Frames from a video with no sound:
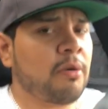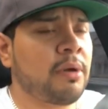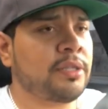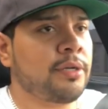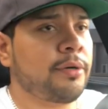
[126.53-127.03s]
I don't
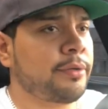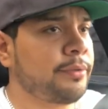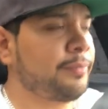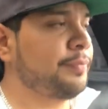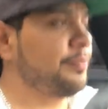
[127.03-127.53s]
want
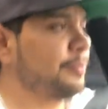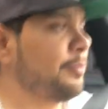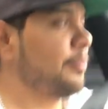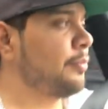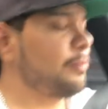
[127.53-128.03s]

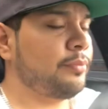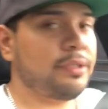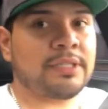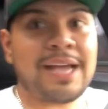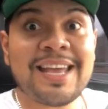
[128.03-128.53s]
to
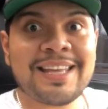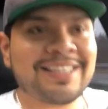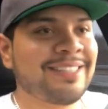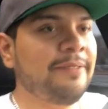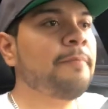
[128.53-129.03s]
talk.
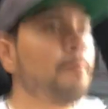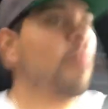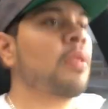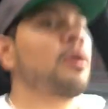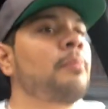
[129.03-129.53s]

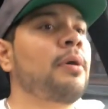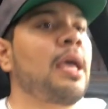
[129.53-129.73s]
Psych.